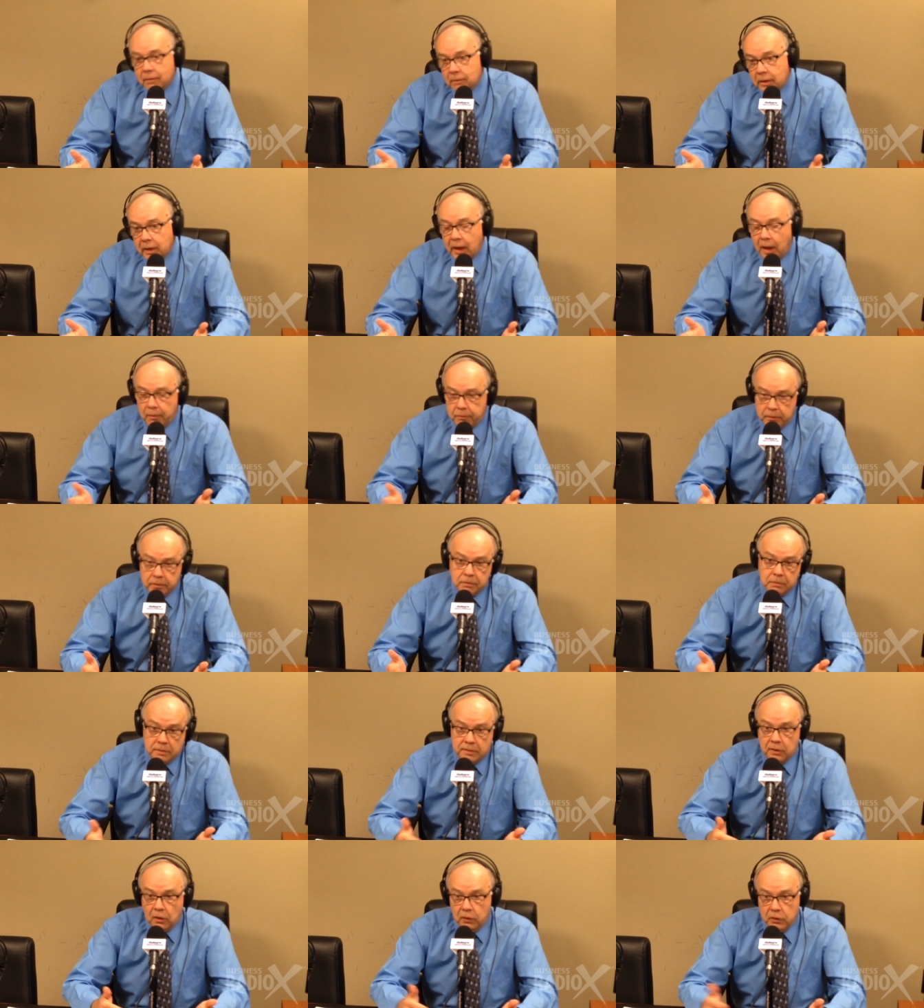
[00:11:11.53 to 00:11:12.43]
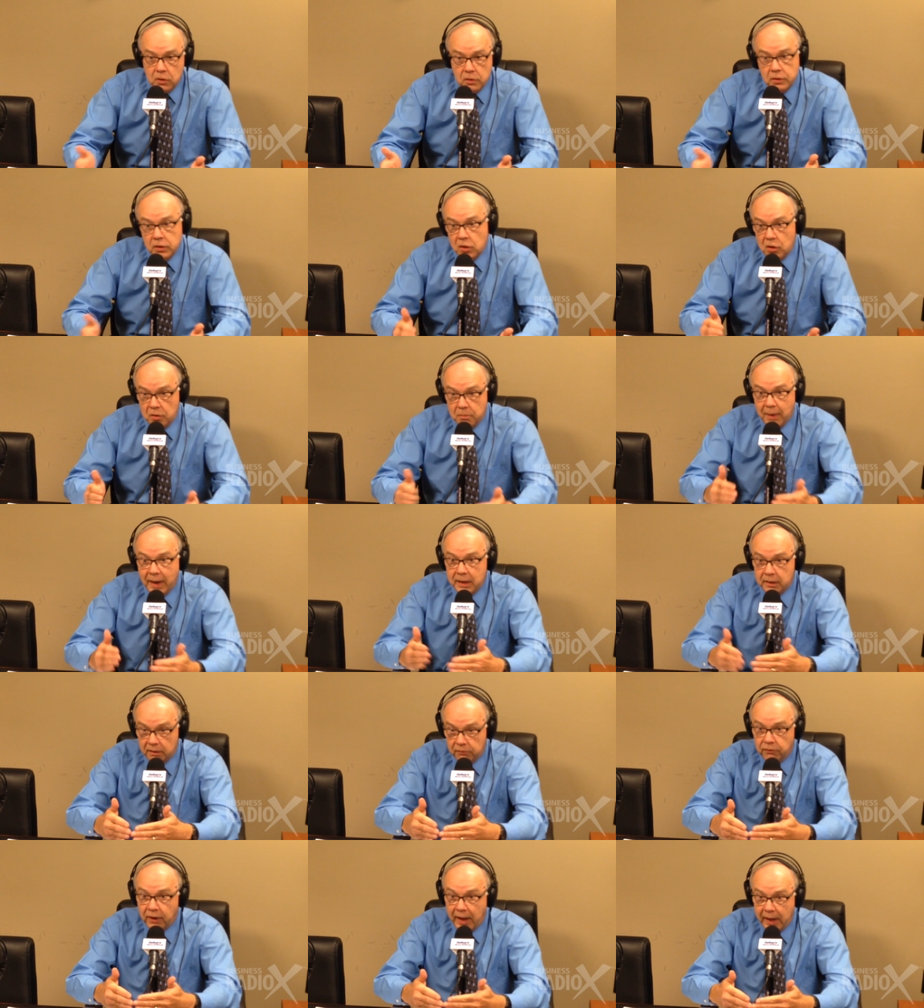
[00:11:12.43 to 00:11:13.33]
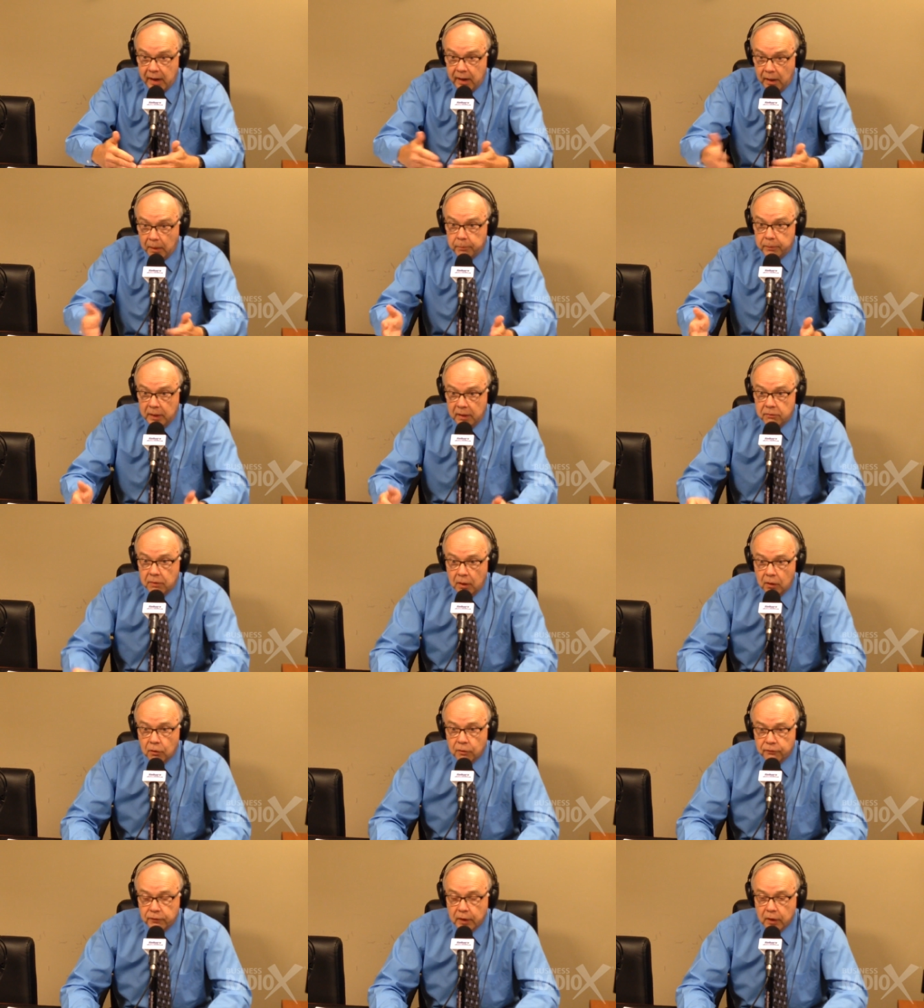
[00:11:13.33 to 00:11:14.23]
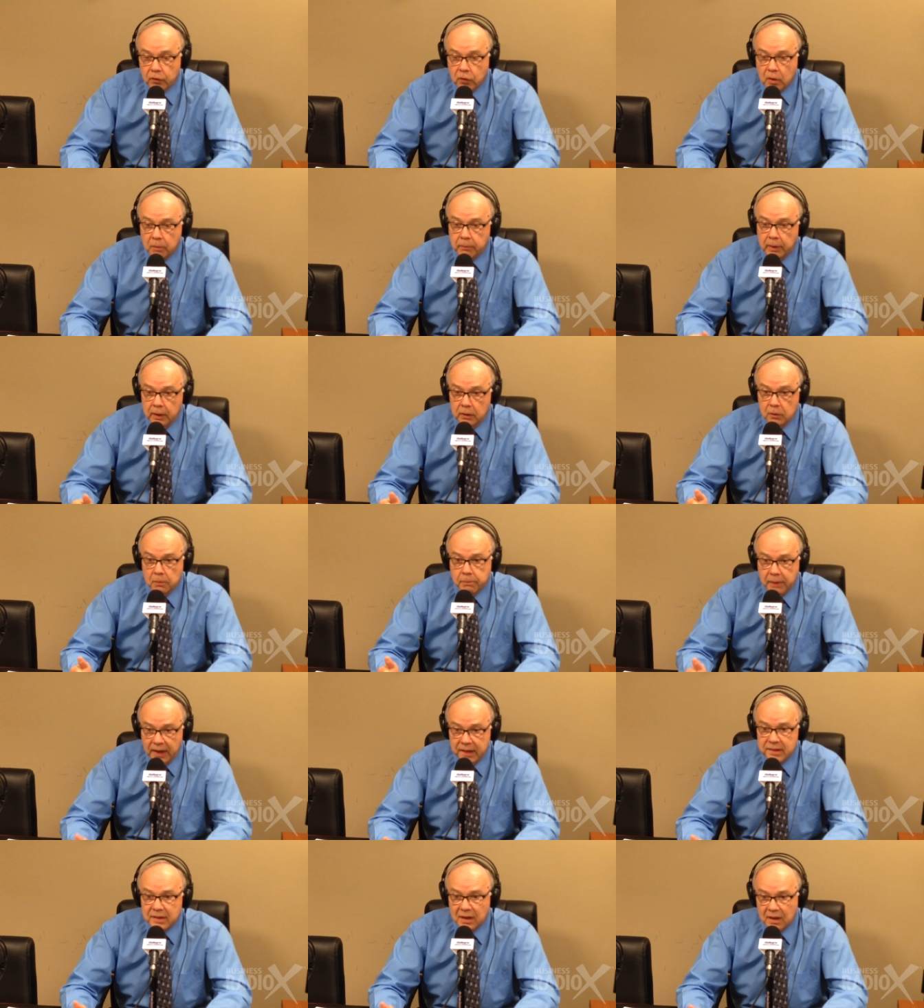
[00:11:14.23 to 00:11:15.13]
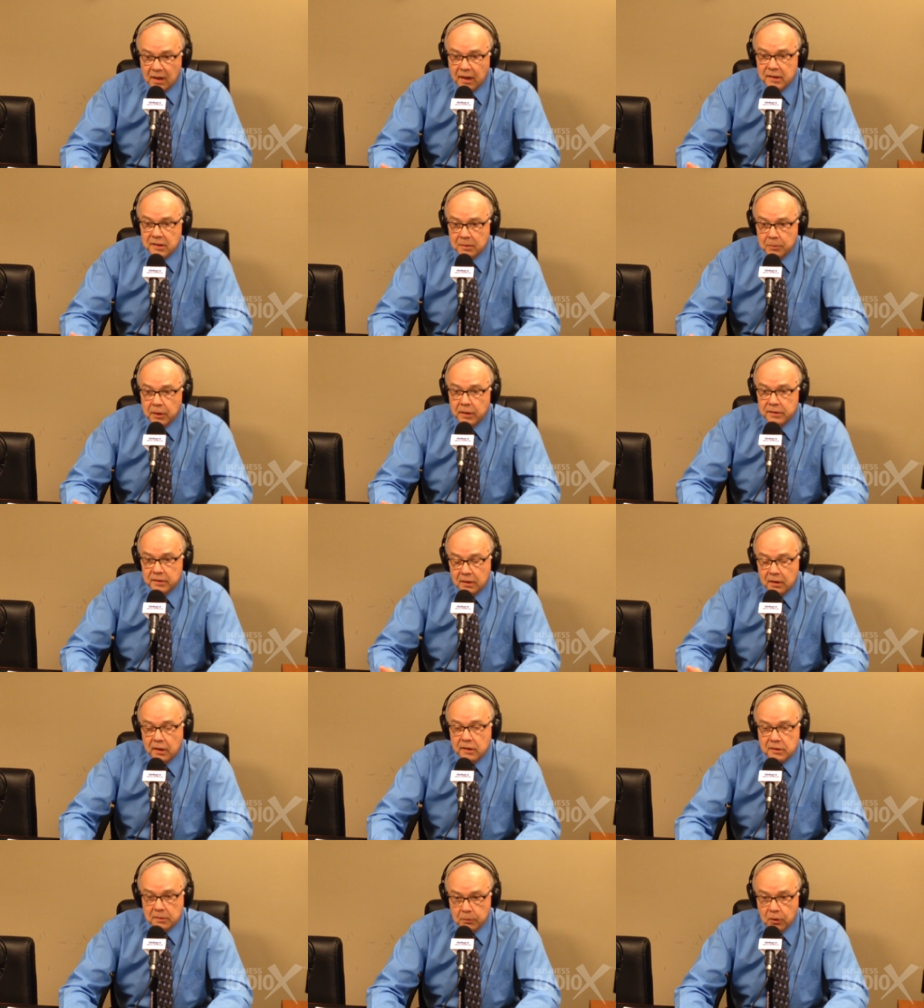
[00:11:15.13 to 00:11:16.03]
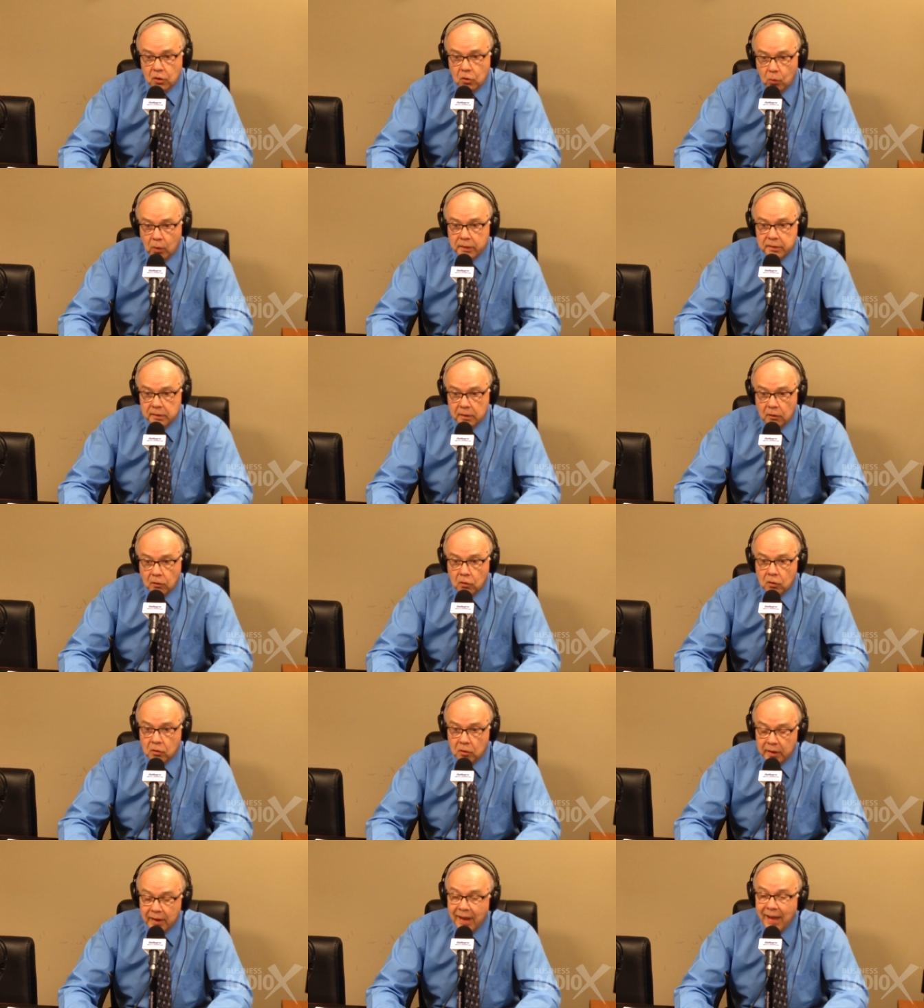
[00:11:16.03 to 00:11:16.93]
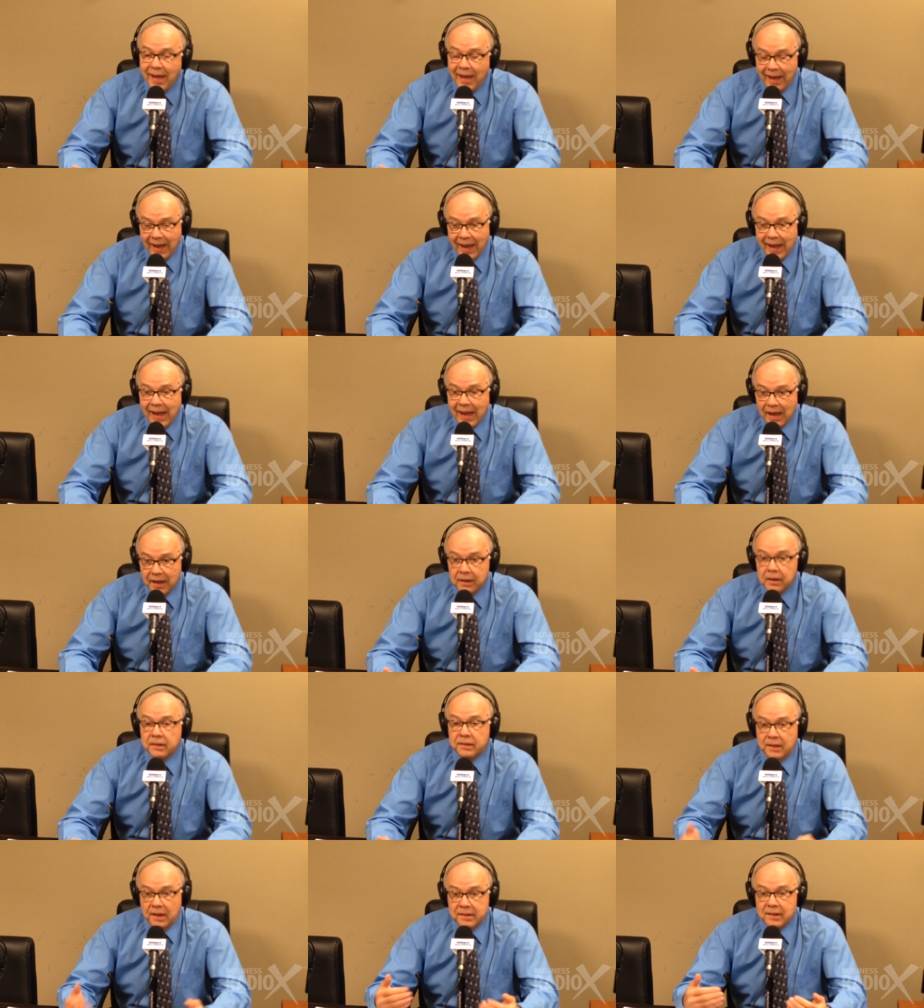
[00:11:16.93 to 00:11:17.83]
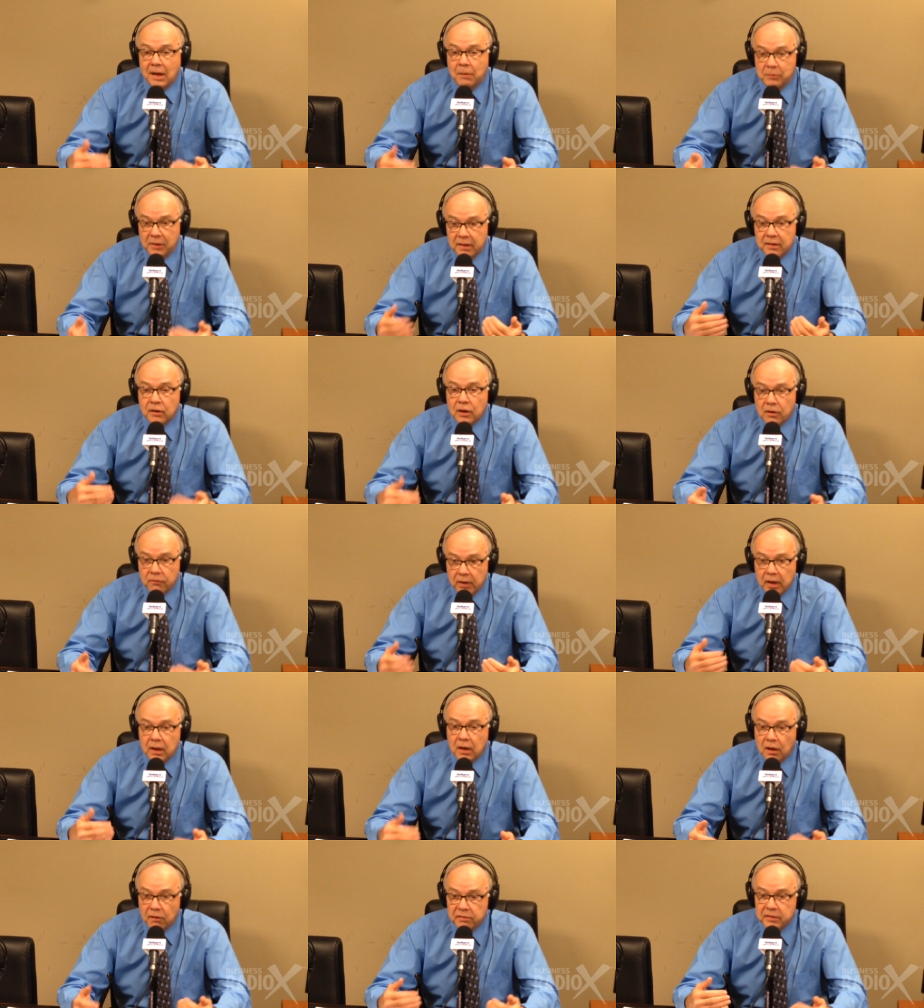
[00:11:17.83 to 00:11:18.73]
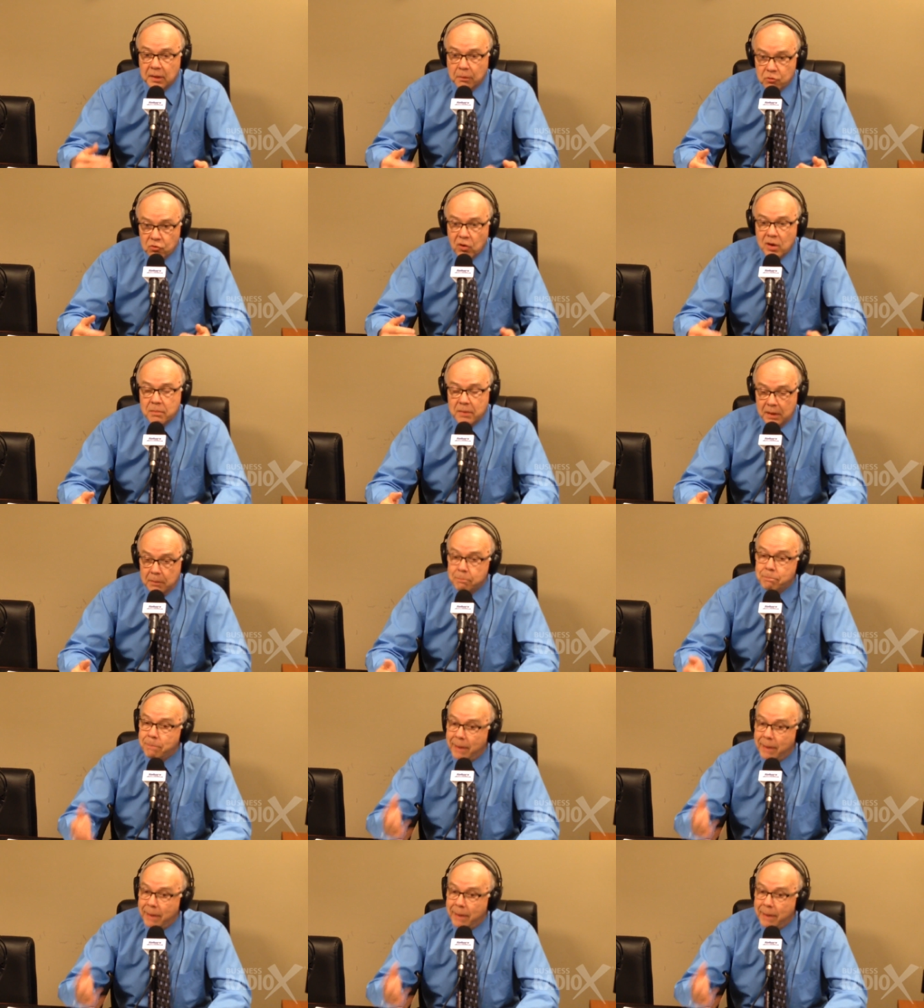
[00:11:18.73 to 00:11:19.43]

Yeah. So you might divide it up even a little further, but your basic customer is the customer who wants to look good and says, I'm deserving of some treatment.